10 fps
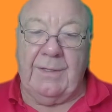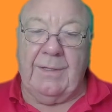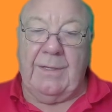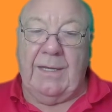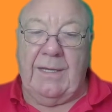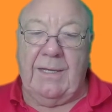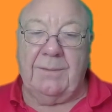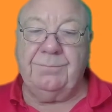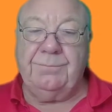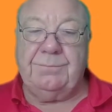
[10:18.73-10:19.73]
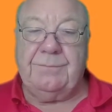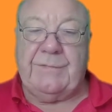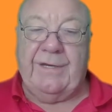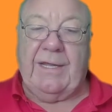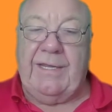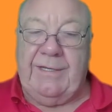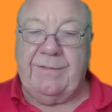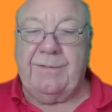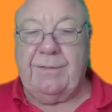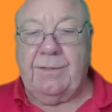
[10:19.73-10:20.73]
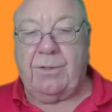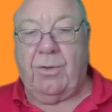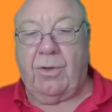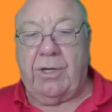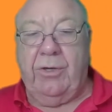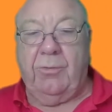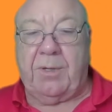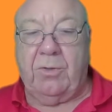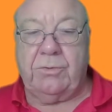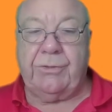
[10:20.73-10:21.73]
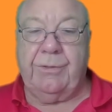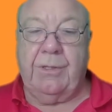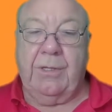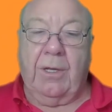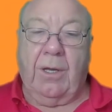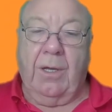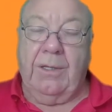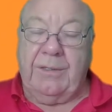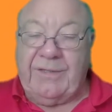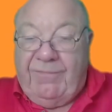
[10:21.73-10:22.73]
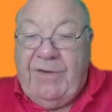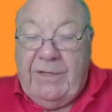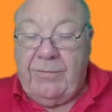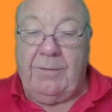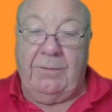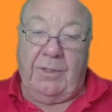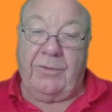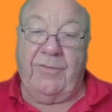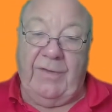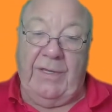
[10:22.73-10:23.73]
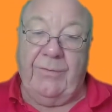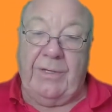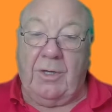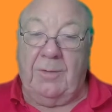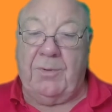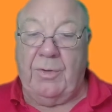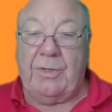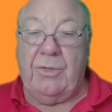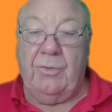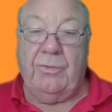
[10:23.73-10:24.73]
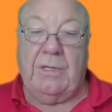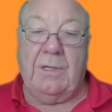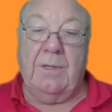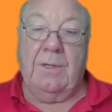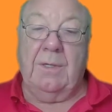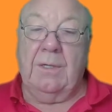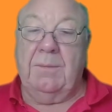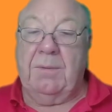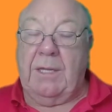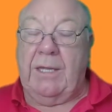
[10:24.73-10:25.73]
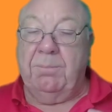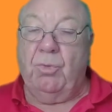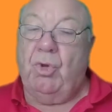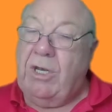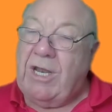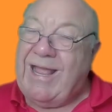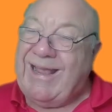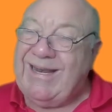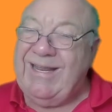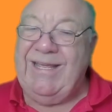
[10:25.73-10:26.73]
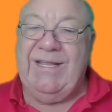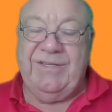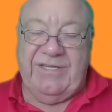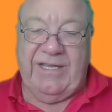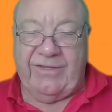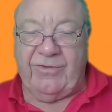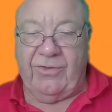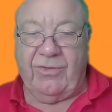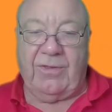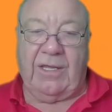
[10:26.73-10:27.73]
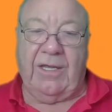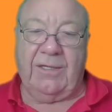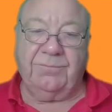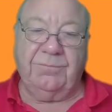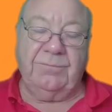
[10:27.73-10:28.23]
Um, then eight, cochlear palsy, deafness, loss of hearing, hypoacusia, and uh, more likely tinnitus, um,